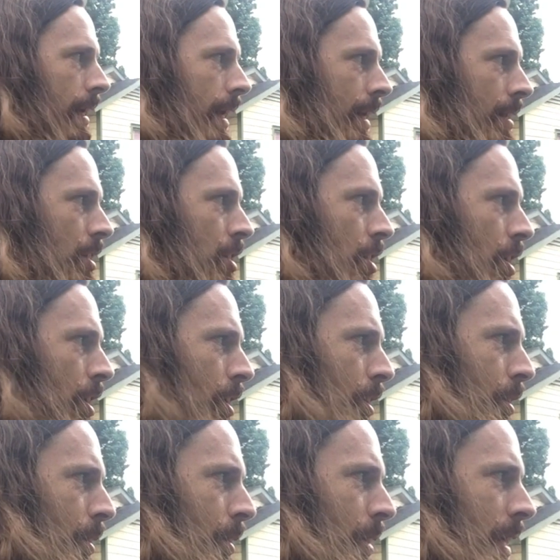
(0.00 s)
And
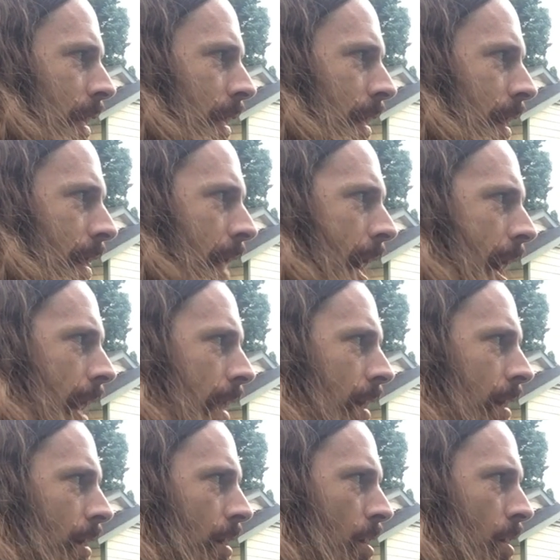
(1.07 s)
so that,
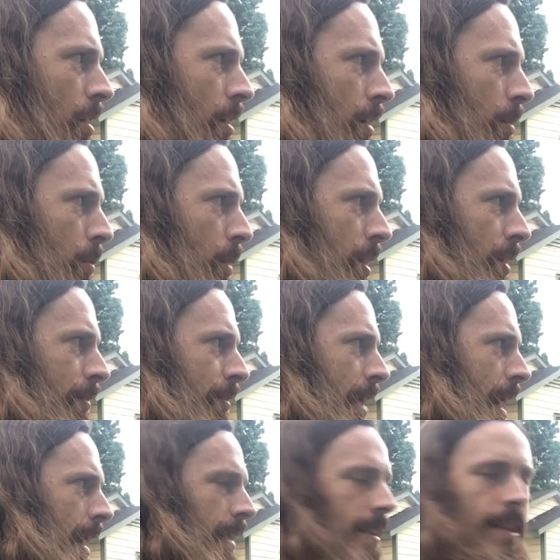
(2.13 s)
along with the
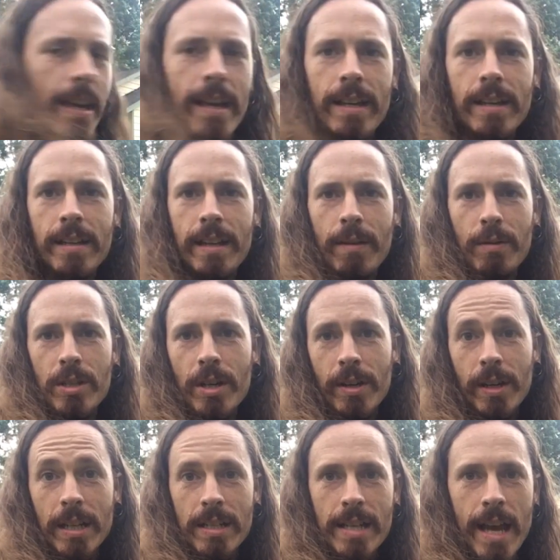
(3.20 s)
fact that it was
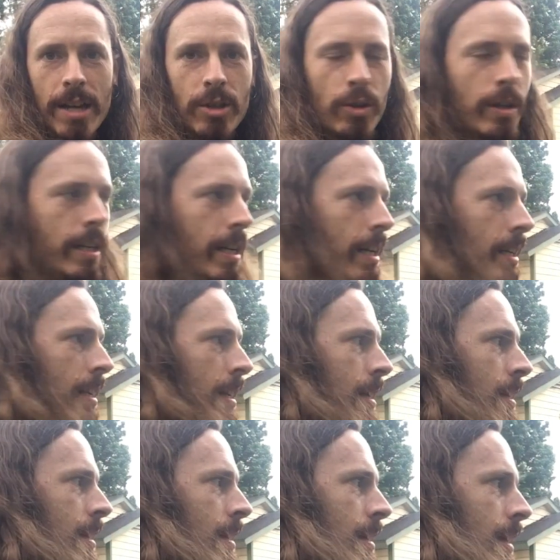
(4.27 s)
already saturated,
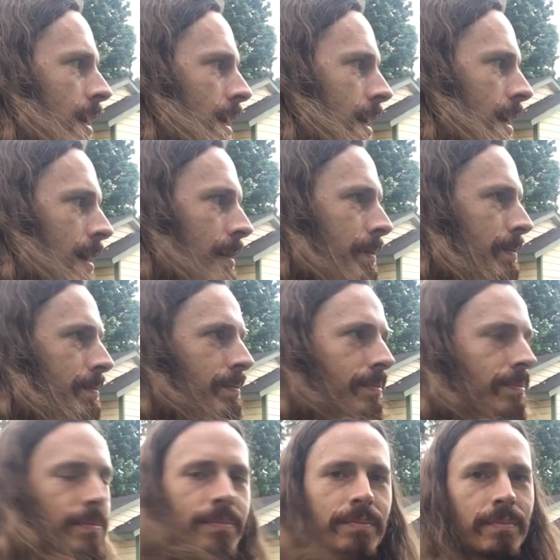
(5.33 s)

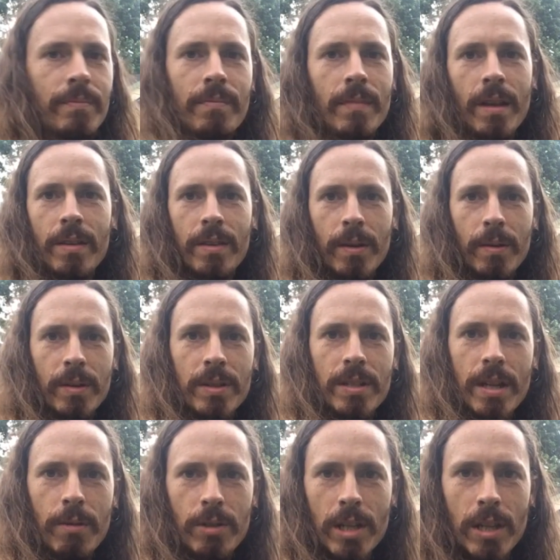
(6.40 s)
it
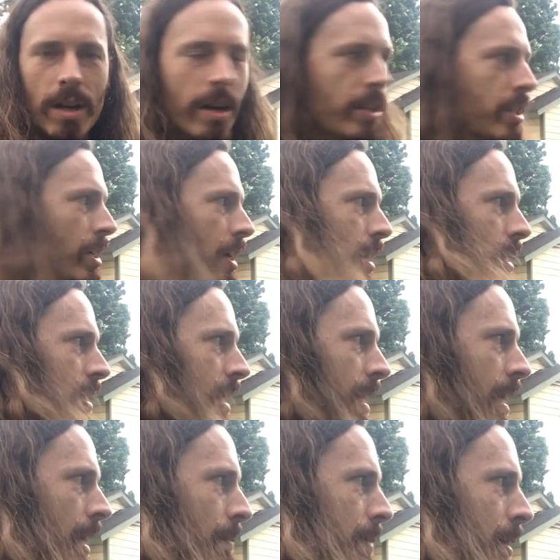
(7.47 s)
was a lost cause. I
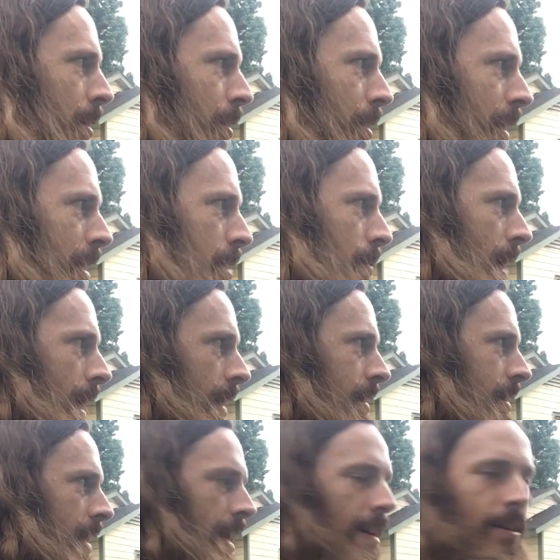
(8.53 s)
kind of peeled things back
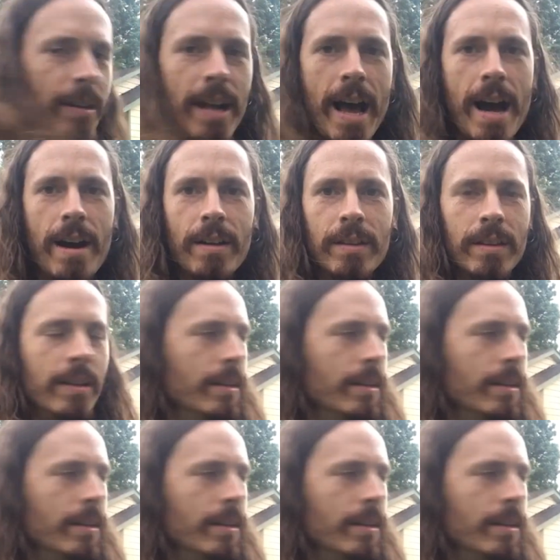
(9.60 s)
to air it out.